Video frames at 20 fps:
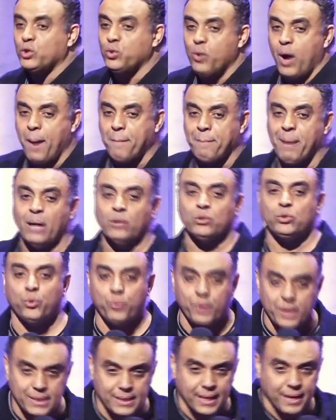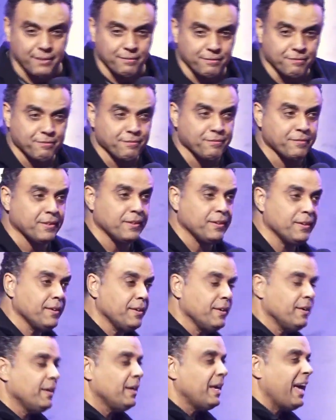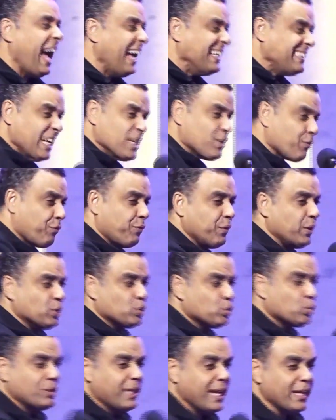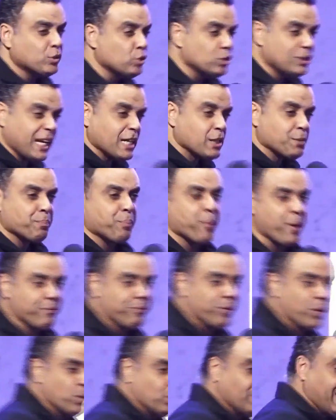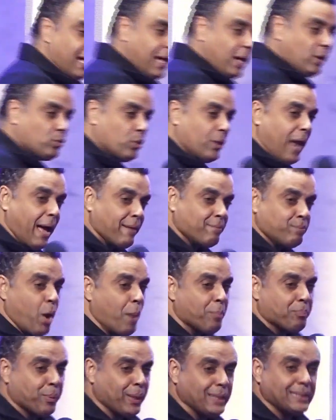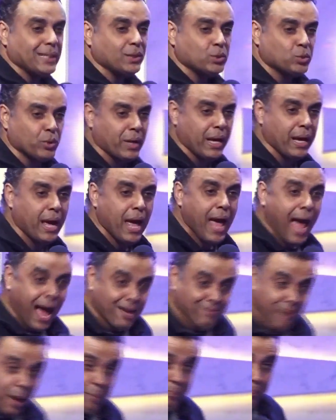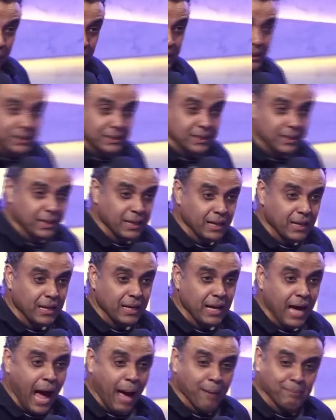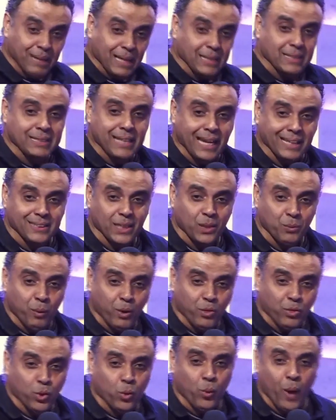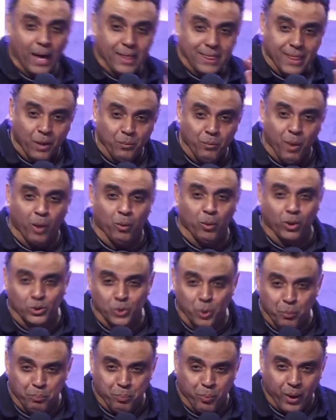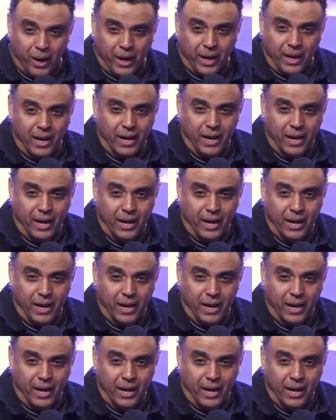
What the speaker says: you are about to receive. I just feel today to just pray for you. I'm not preaching today. Have I preached? I'm just chatting with you and then we are going to pray.